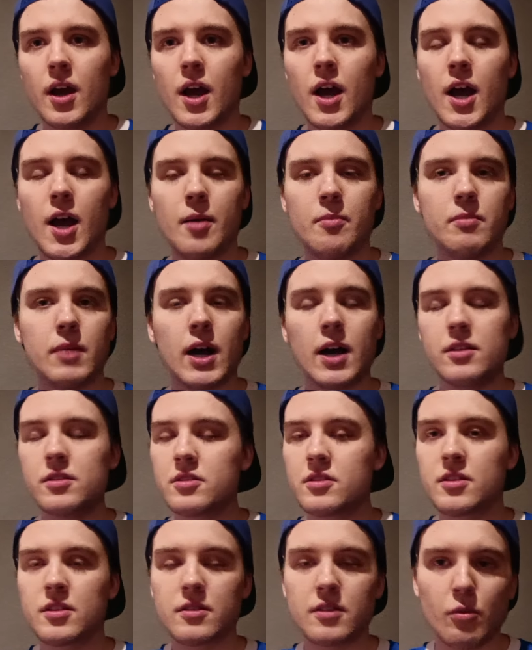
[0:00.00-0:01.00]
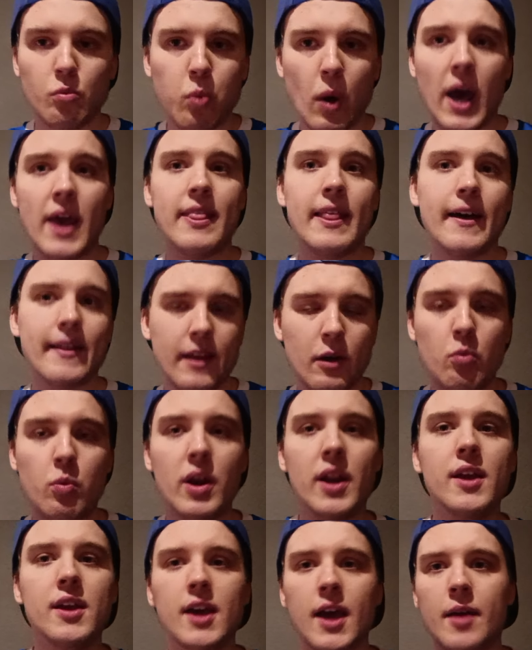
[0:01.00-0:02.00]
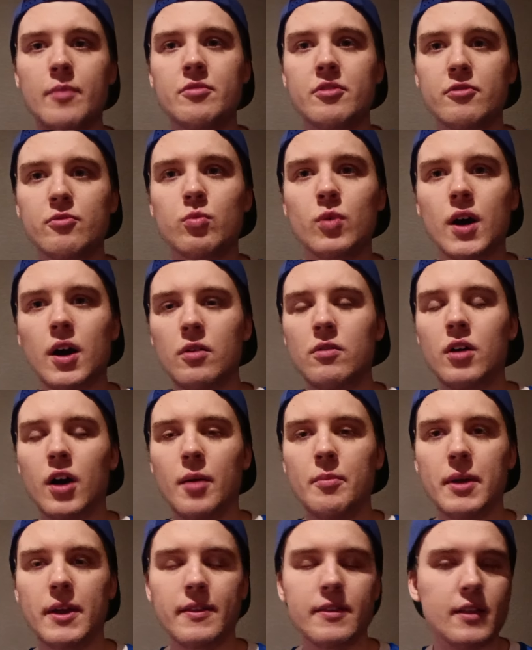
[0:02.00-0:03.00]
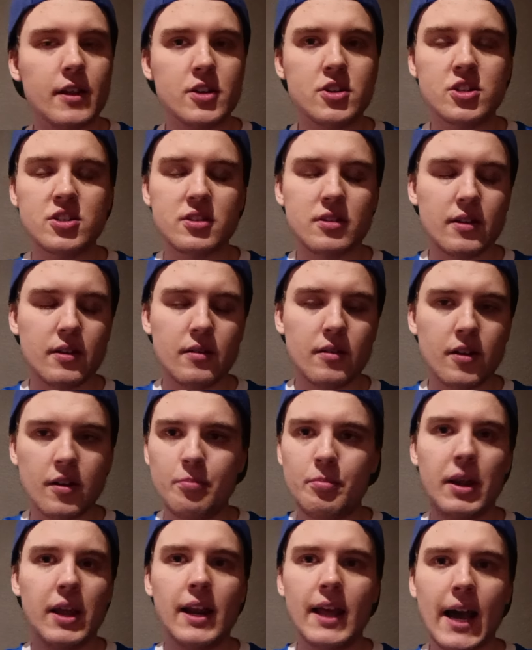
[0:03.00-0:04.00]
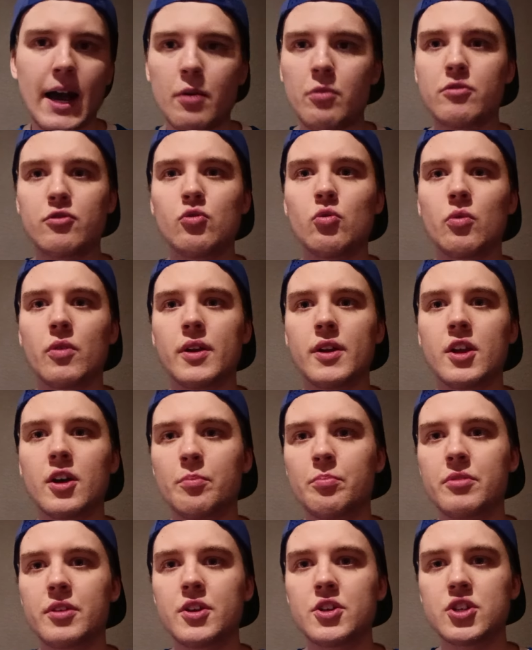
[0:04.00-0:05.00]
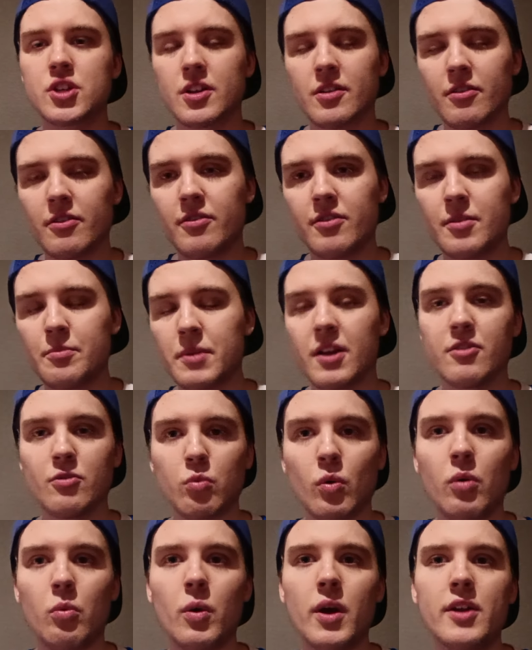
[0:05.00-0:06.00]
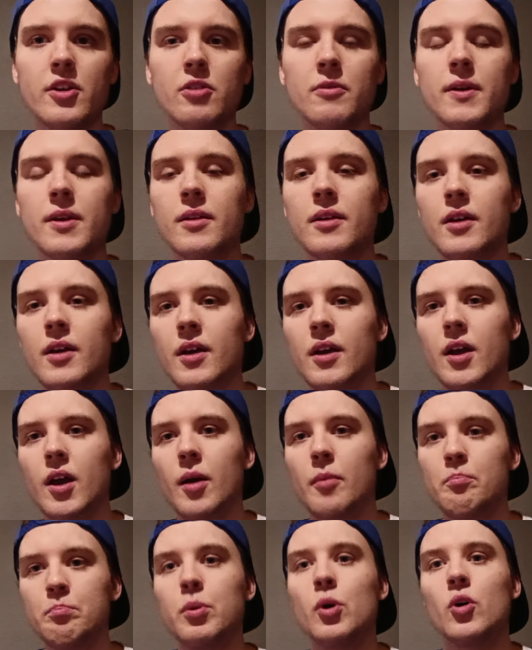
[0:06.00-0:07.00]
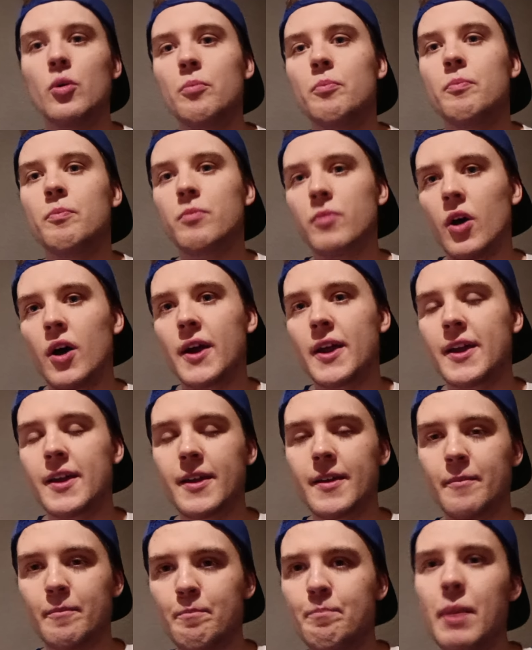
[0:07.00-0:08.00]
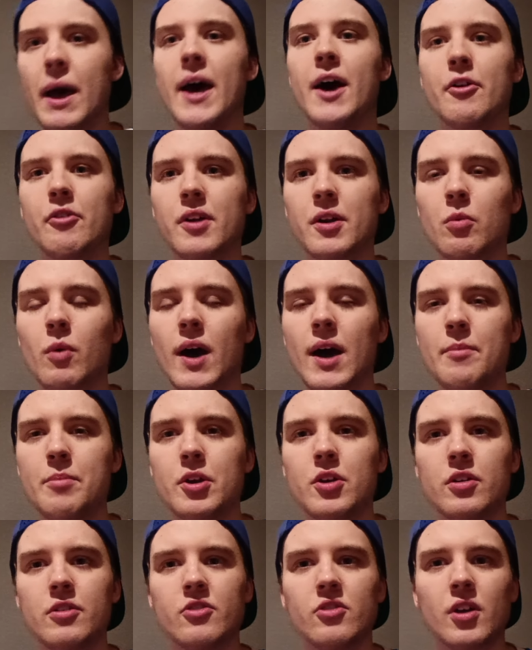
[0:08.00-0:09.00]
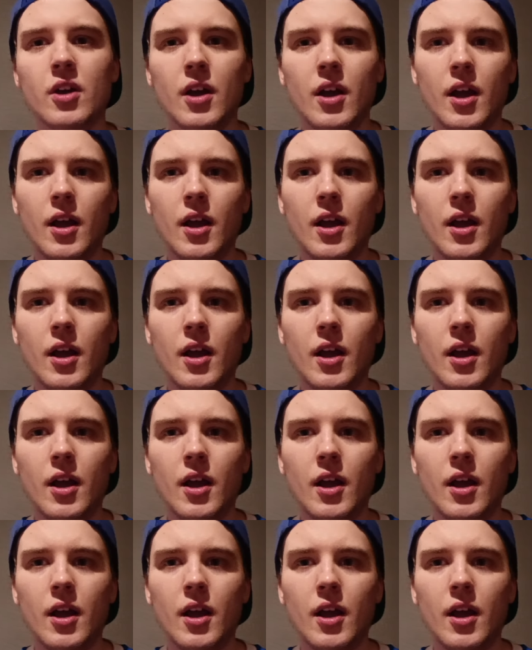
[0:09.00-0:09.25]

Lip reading: And the way that they're winning games as well, I mean, they're just completely outscoring the opposition. It's similar to what we're doing, but, like, better in a way, because